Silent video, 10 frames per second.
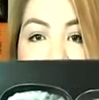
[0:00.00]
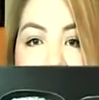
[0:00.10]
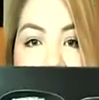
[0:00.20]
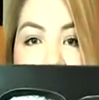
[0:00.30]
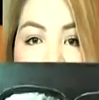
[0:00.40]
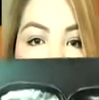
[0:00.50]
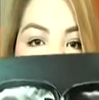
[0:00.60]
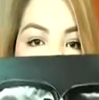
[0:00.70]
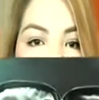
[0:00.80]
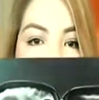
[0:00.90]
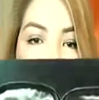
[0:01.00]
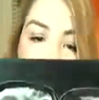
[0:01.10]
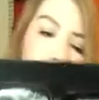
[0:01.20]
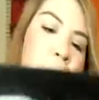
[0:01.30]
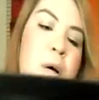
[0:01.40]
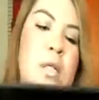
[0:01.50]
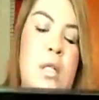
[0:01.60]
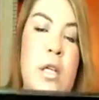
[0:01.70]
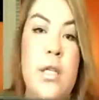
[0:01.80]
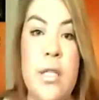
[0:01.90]
set. So this is what the
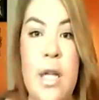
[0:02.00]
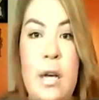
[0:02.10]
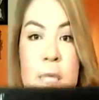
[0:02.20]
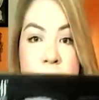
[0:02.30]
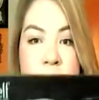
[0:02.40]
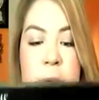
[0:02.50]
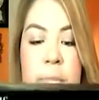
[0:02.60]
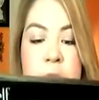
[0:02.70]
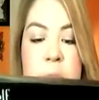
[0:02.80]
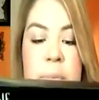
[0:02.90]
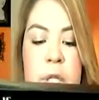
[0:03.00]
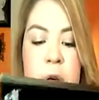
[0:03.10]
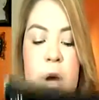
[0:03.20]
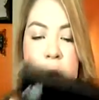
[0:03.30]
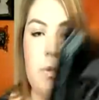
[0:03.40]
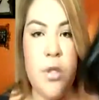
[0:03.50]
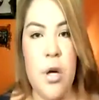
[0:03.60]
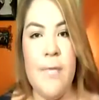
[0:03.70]
box looks like when it comes shipped to your house.